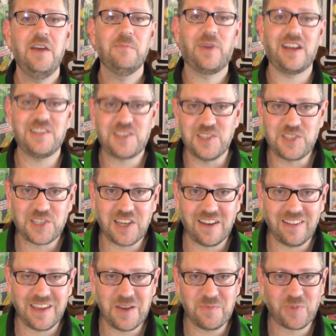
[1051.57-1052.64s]
But I
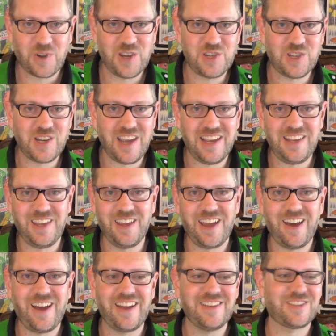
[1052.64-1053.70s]
sincerely appreciate you
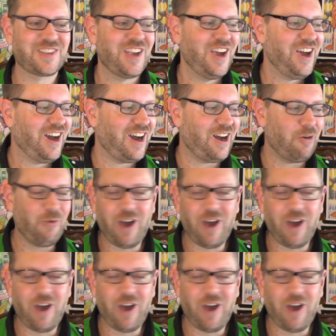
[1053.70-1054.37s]
guys uh,